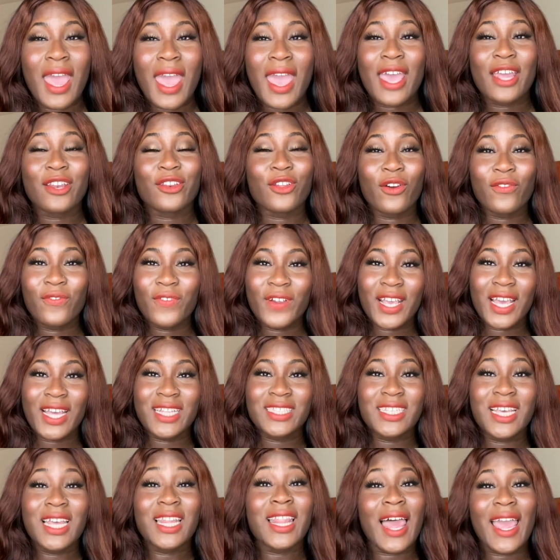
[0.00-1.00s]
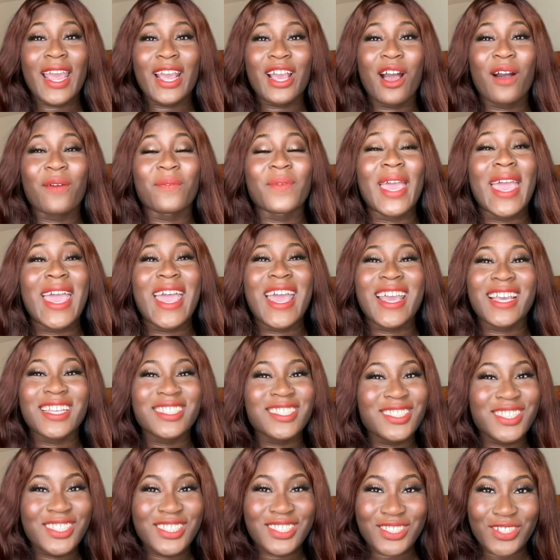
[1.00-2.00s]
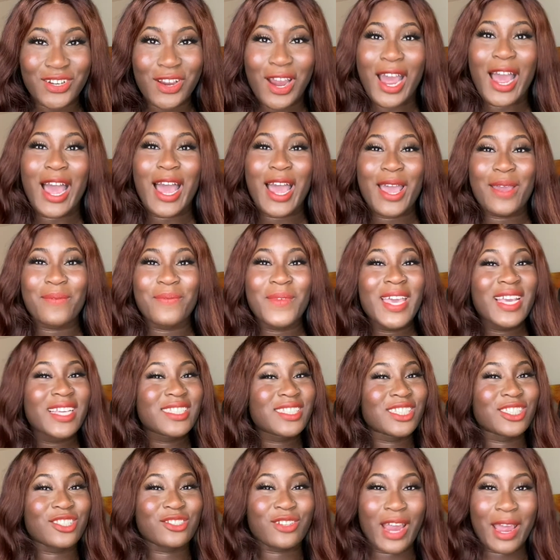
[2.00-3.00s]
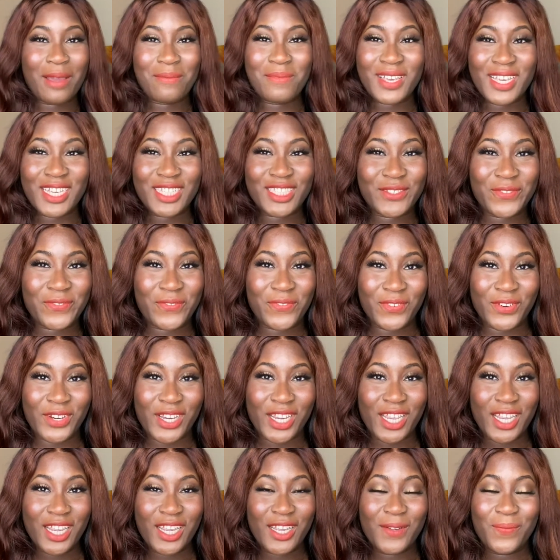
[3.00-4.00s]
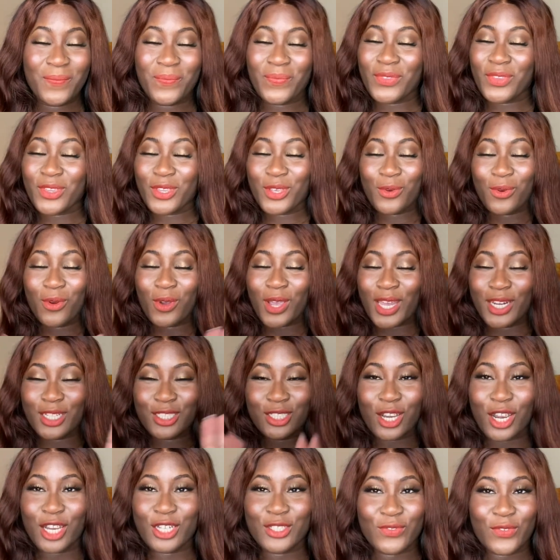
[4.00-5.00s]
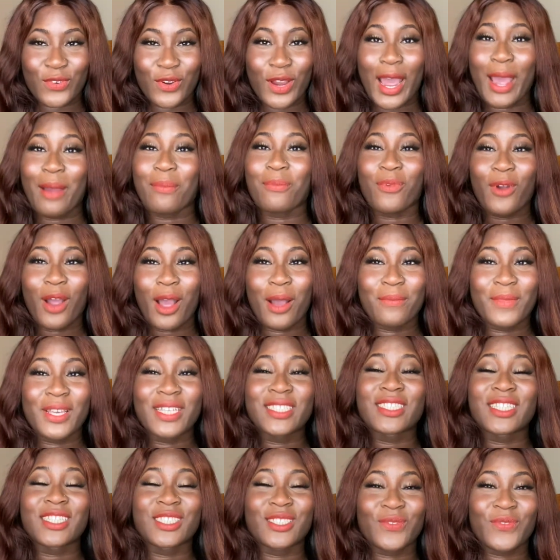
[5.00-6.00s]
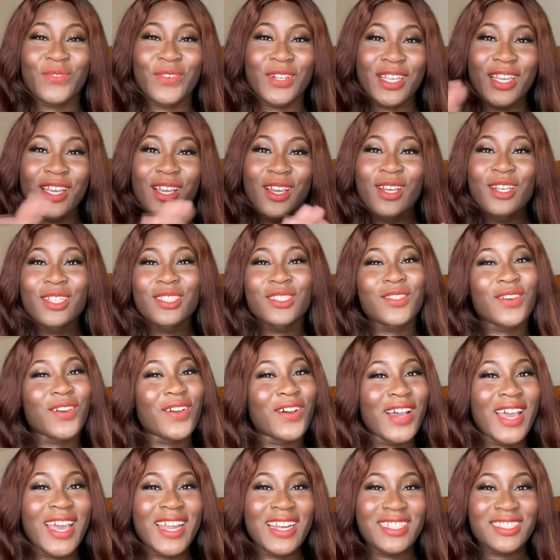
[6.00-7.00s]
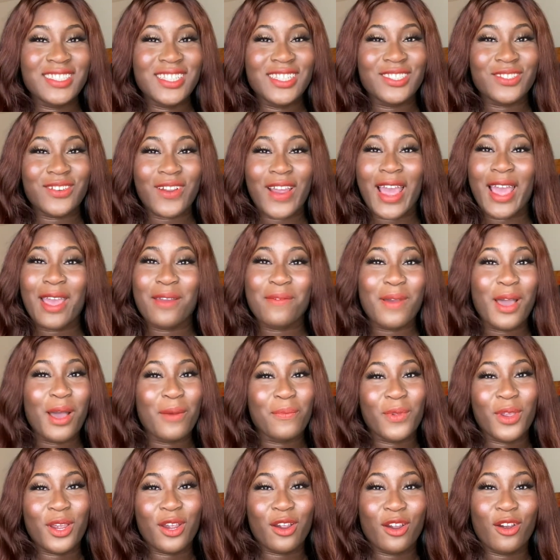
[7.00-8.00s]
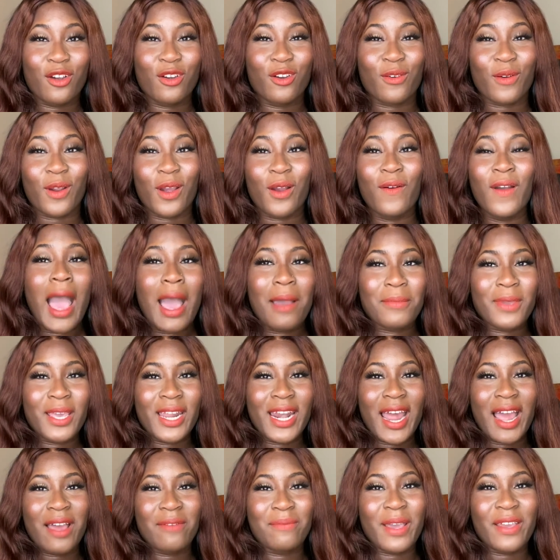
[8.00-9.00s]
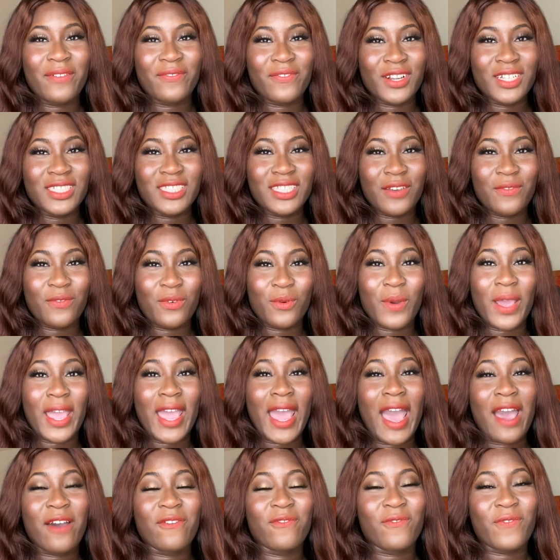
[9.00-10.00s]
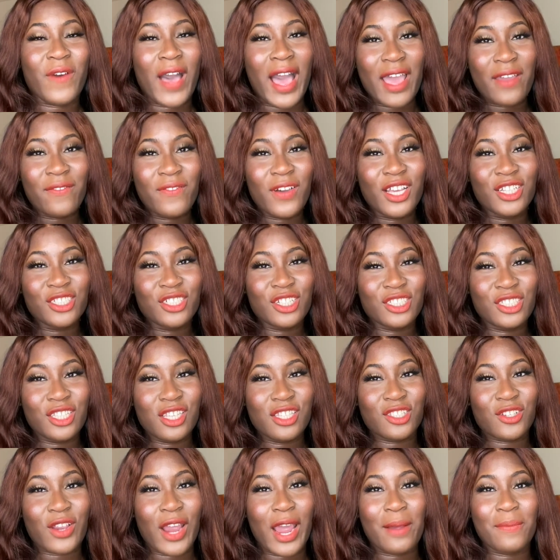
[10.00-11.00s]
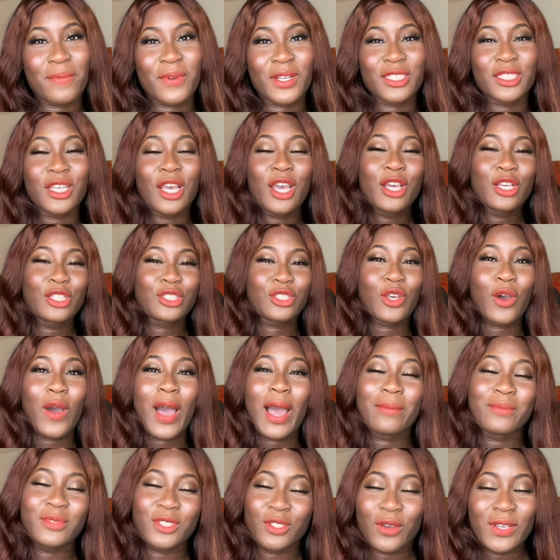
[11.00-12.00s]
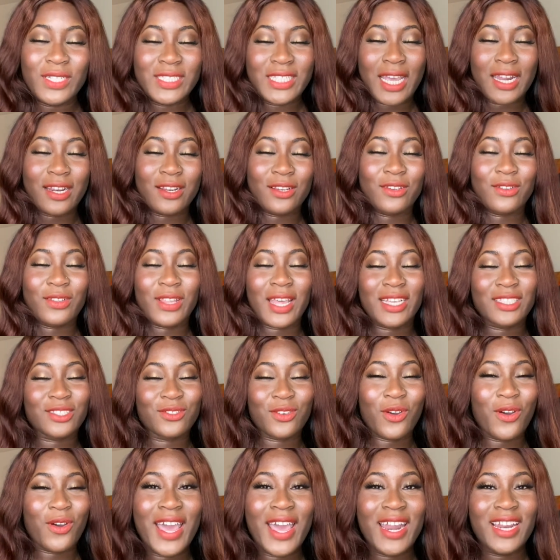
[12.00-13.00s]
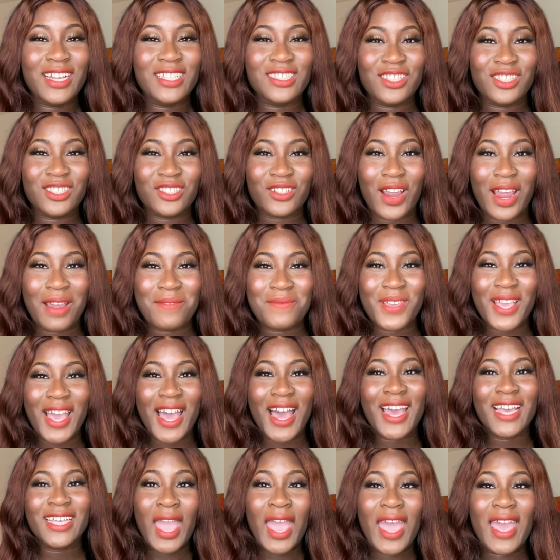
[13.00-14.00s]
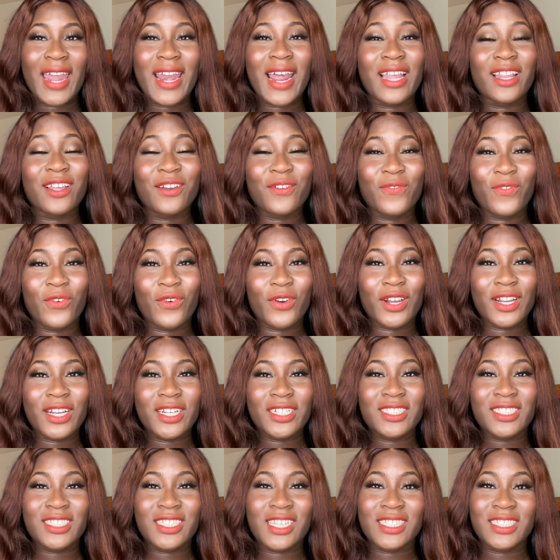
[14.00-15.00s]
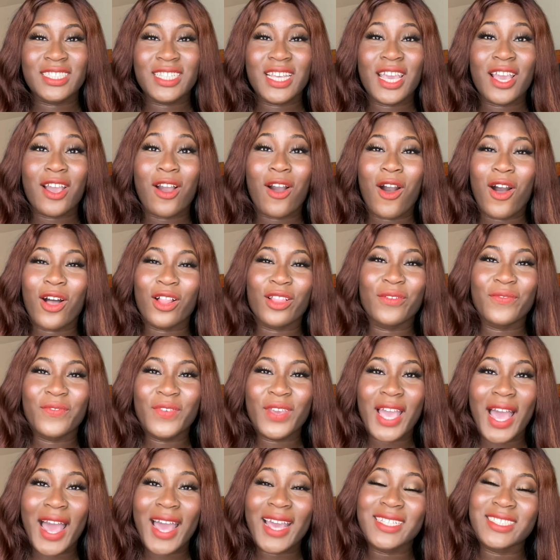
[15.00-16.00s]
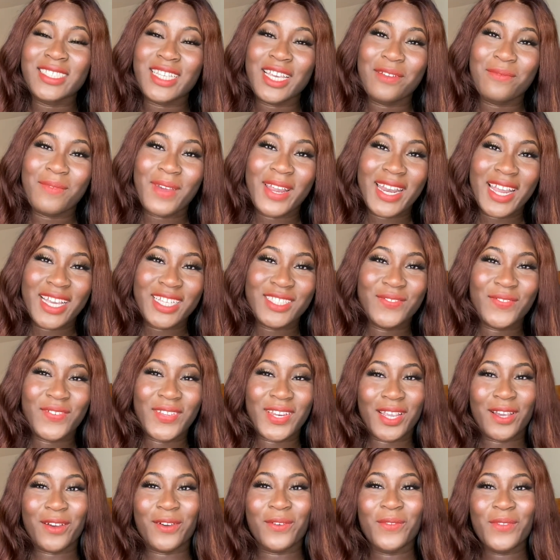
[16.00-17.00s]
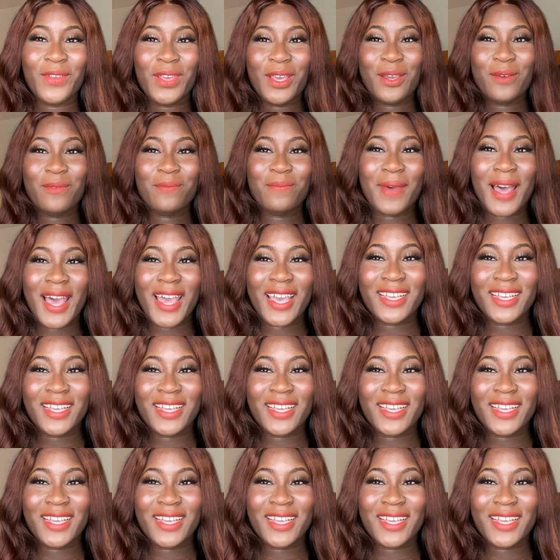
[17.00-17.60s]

And don't forget to like, comment, and subscribe. Subscribing is free. You won't get a charge for it, I promise, it's free. So go ahead and subscribe, help your girl grow. I'm gonna have my first giveaway at five hundred subscribers, so I'm so excited to do that. So go and subscribe, you guys, and I look forward to seeing all of you guys in my next video. Bye.